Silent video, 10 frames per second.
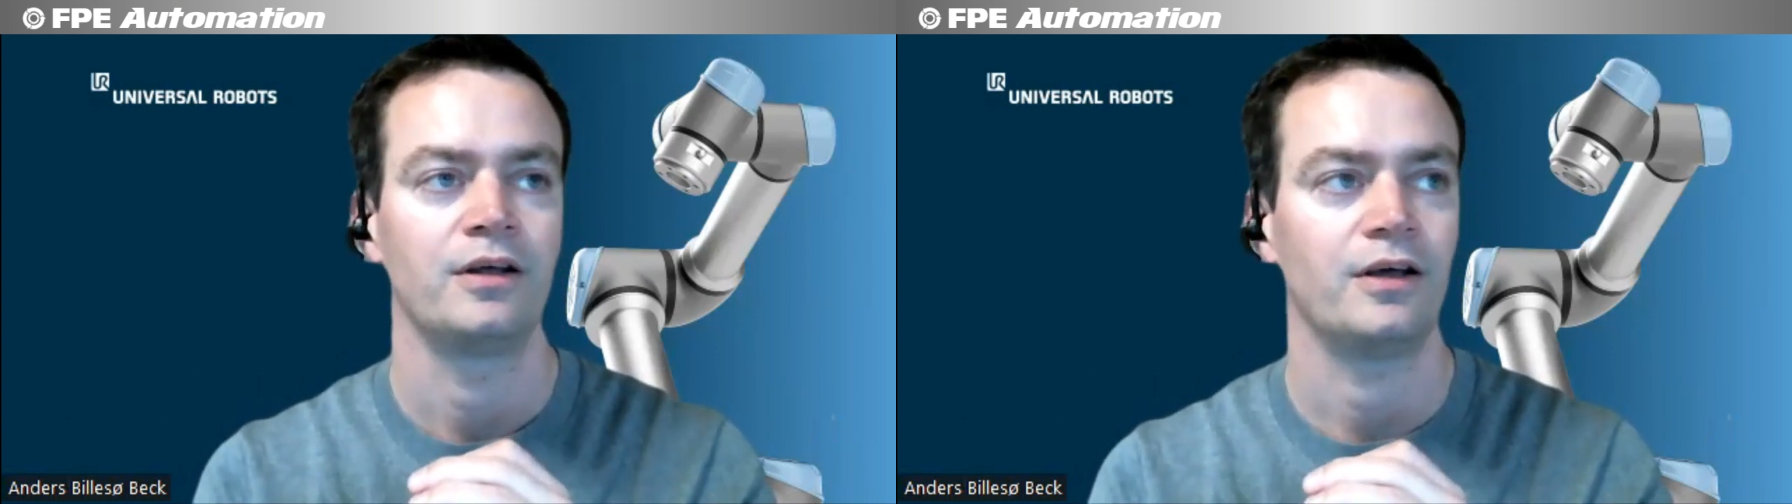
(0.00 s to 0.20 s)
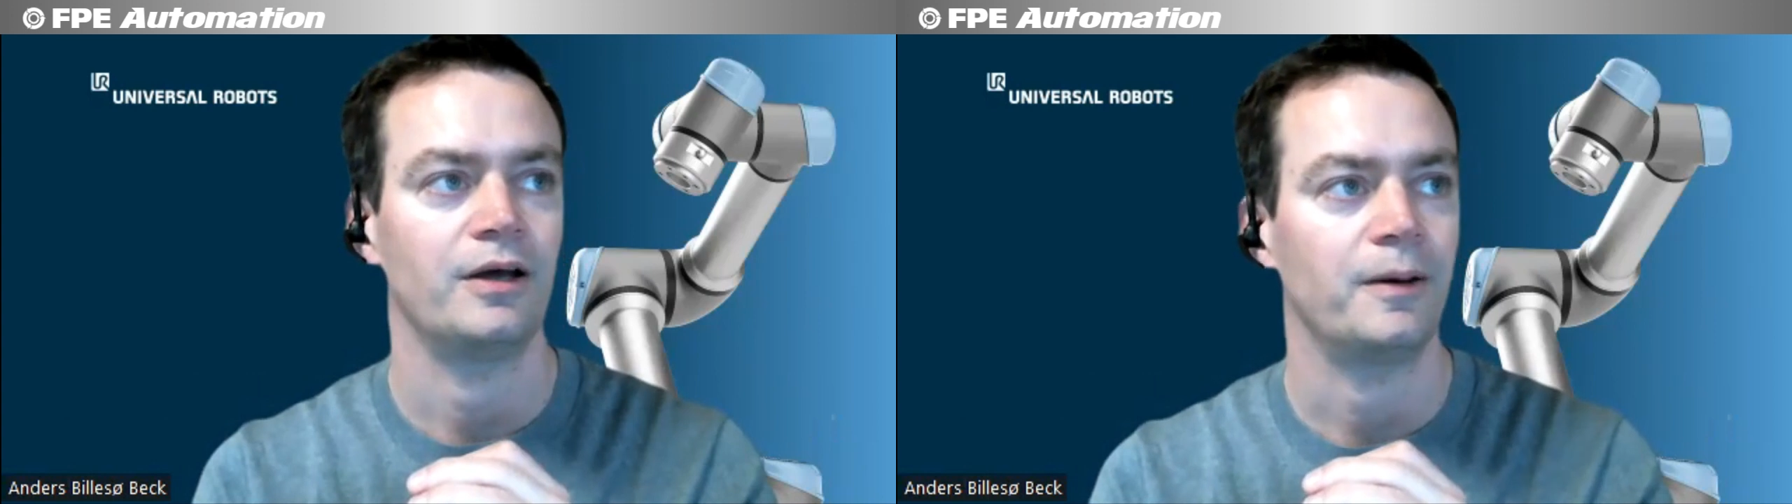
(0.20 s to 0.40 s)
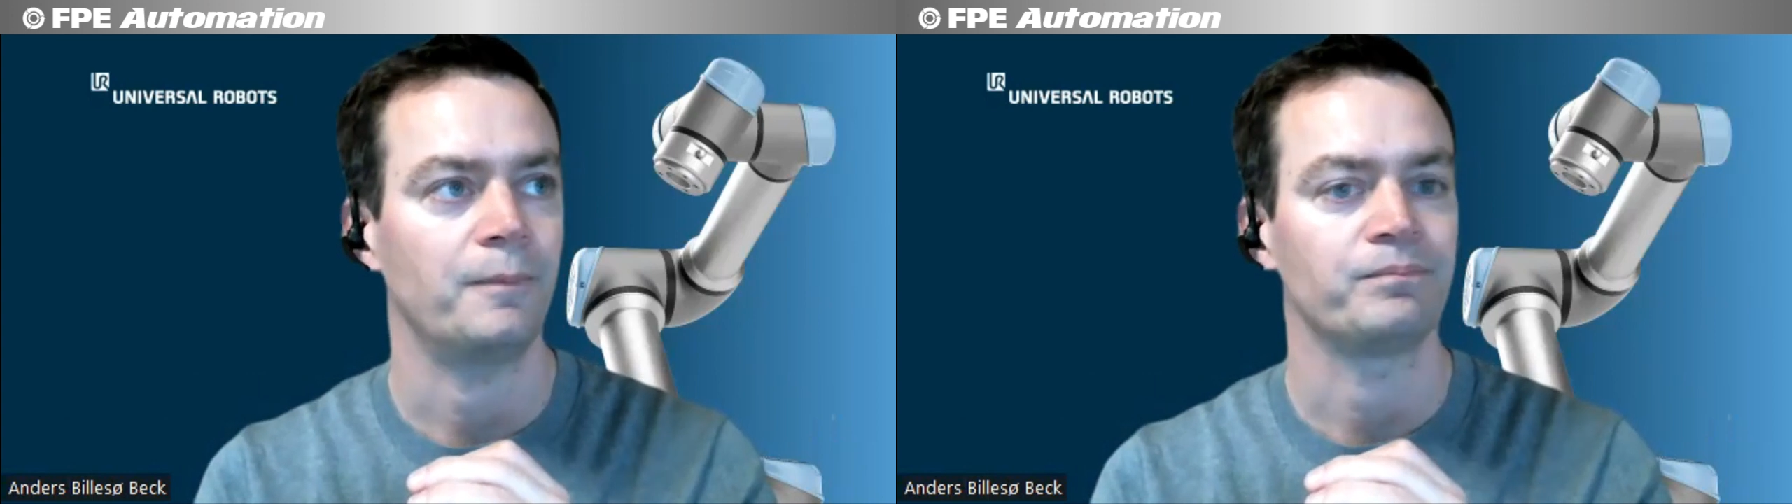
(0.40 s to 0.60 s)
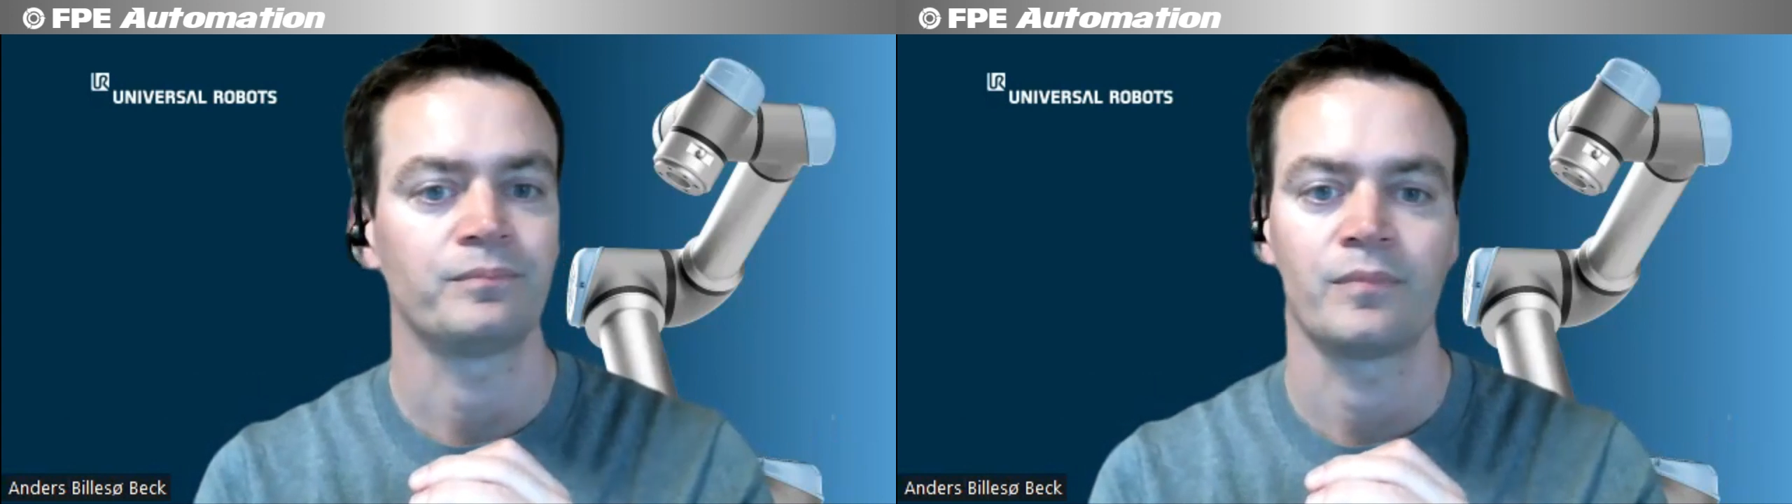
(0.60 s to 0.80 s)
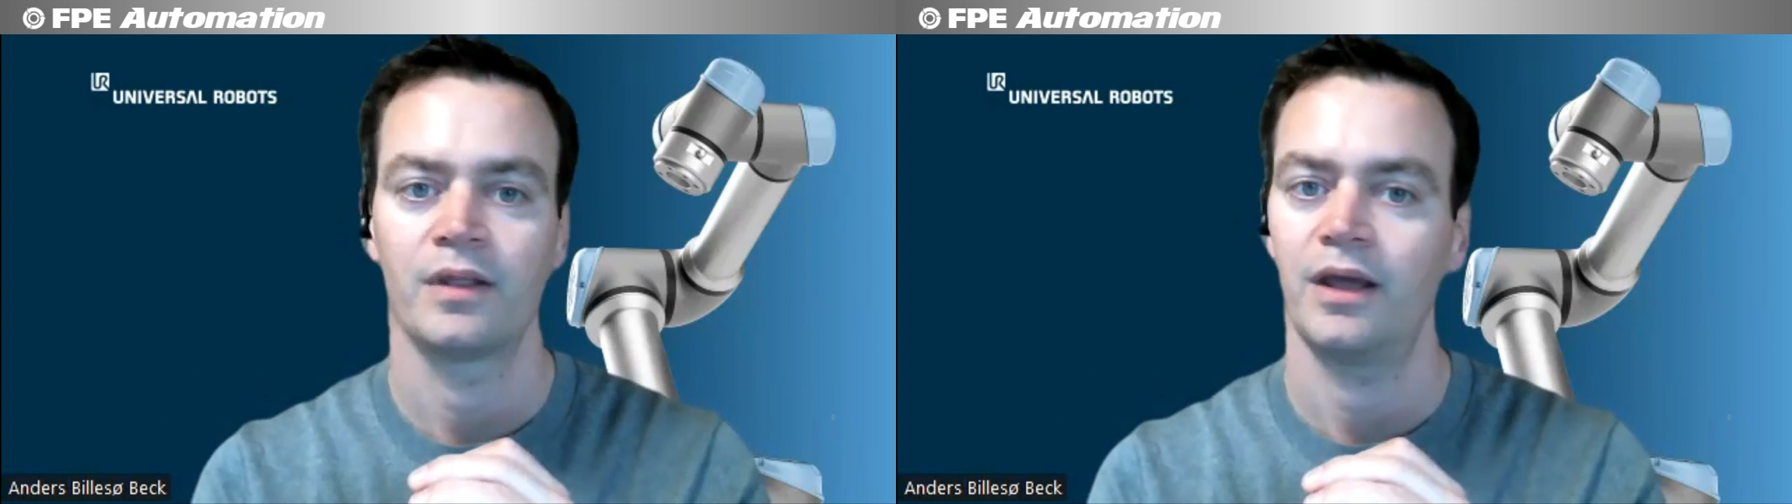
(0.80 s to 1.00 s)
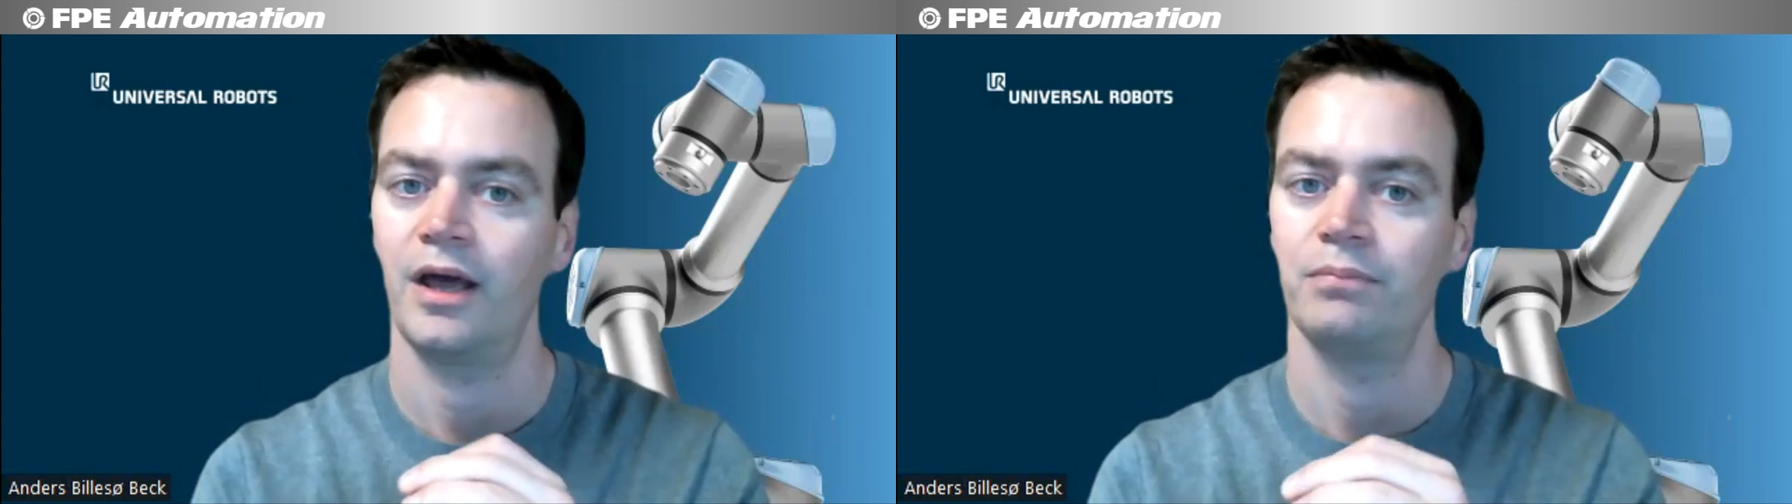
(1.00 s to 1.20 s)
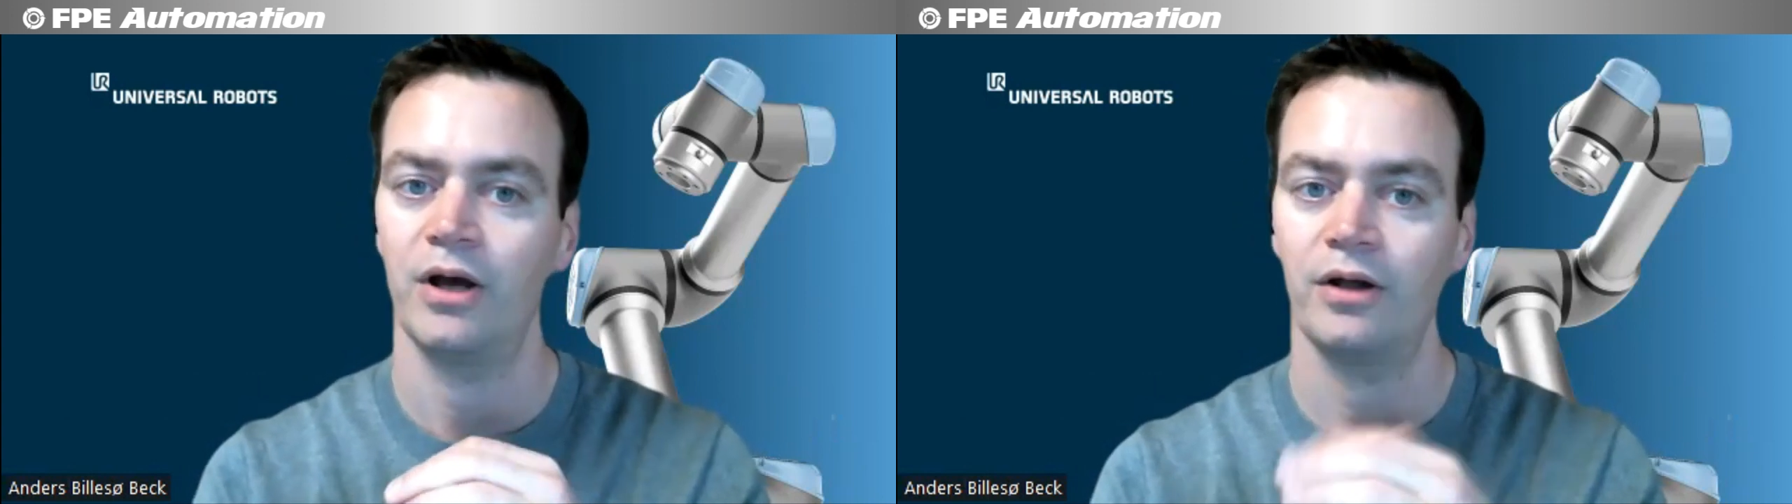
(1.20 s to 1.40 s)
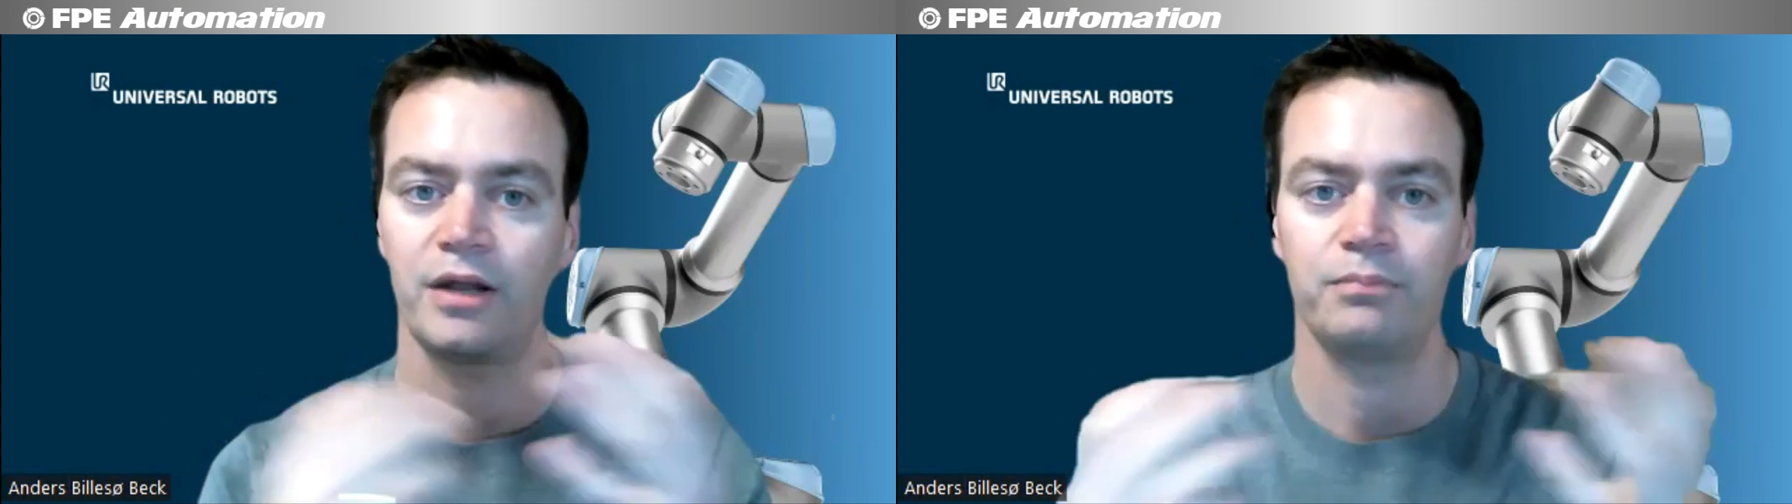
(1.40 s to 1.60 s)
and
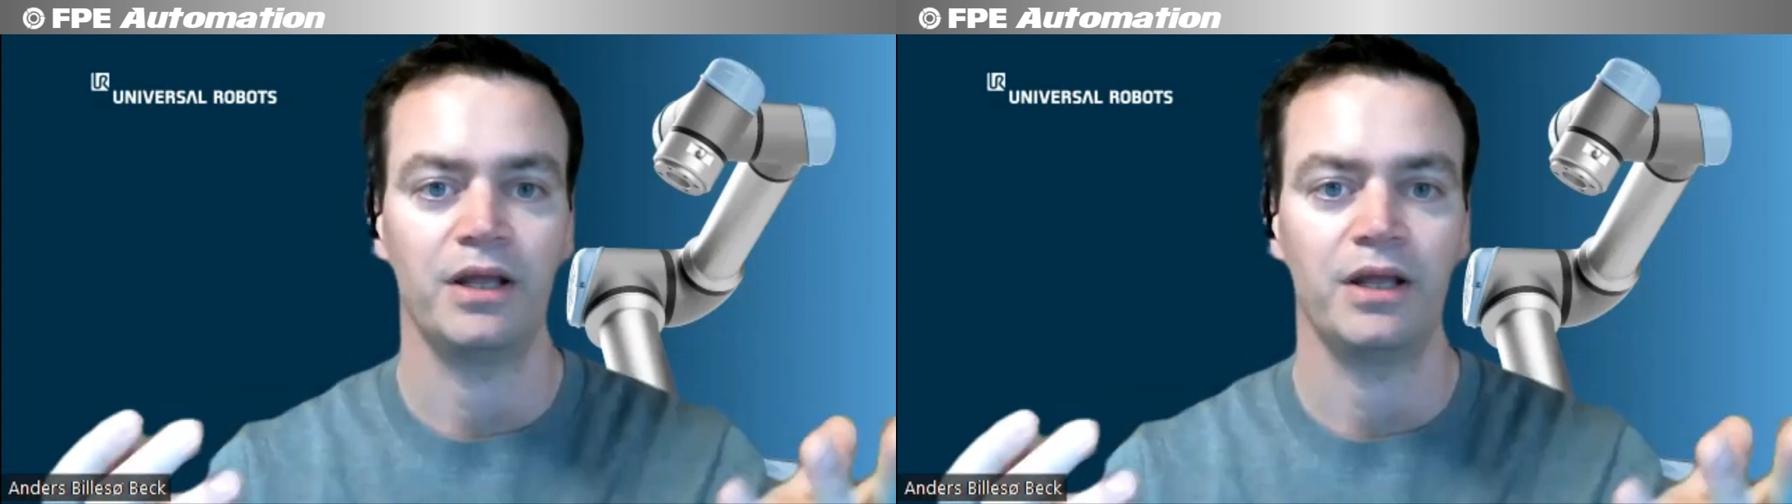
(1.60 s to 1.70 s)
beyond that,